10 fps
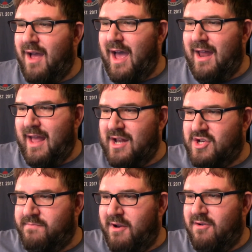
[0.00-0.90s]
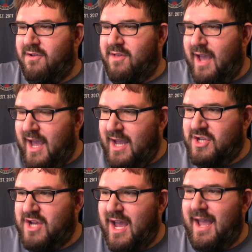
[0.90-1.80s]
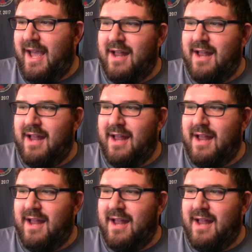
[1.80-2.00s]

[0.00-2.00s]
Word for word: and Edge spears AJ